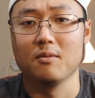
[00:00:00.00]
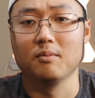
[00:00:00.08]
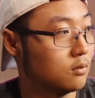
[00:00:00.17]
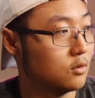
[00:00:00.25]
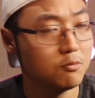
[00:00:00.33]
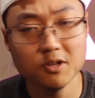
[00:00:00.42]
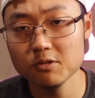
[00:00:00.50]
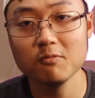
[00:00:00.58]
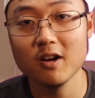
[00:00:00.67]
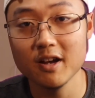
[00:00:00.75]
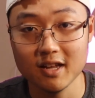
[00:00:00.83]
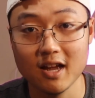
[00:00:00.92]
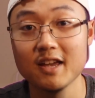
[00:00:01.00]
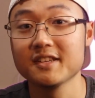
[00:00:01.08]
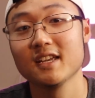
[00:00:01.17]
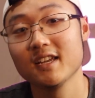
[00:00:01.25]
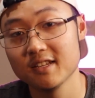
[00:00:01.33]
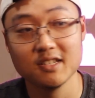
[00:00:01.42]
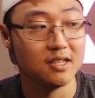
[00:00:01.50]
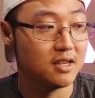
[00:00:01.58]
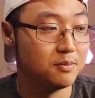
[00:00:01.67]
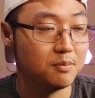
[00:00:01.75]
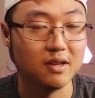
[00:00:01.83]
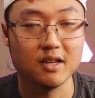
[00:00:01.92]
The reason why I say this
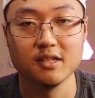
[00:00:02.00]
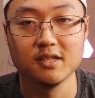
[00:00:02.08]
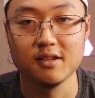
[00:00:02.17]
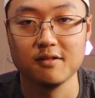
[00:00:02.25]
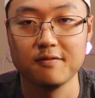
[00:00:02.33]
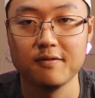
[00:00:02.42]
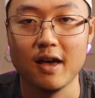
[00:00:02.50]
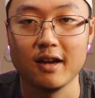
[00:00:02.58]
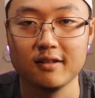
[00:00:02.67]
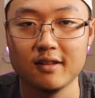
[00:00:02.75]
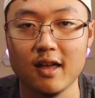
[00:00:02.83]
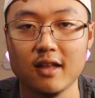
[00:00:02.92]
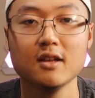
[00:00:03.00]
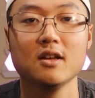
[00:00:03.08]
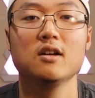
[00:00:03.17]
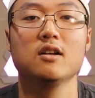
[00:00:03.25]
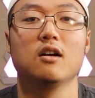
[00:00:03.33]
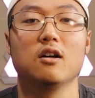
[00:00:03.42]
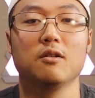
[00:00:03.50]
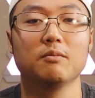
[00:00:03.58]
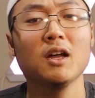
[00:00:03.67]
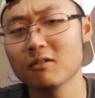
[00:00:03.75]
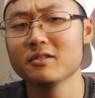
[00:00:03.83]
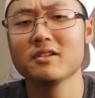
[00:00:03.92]
is because of the fact that
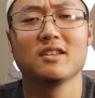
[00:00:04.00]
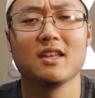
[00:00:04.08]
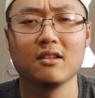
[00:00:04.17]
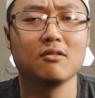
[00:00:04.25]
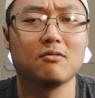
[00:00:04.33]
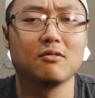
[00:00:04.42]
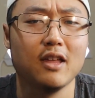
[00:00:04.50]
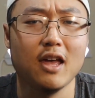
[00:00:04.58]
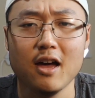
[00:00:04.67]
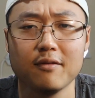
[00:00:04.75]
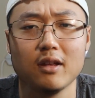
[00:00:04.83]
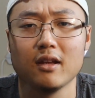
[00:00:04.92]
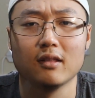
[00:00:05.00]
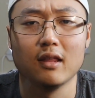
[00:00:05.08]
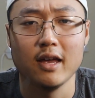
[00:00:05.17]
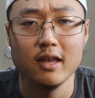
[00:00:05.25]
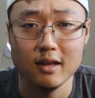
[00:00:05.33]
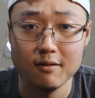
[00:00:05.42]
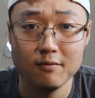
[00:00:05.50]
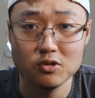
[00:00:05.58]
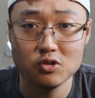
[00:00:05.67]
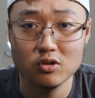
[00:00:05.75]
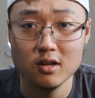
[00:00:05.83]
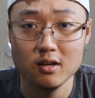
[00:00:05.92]
not only they don't really have any light
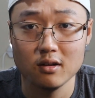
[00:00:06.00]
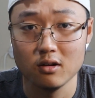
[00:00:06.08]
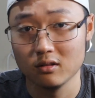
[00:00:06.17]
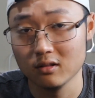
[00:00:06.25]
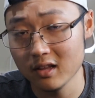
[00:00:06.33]
infantry or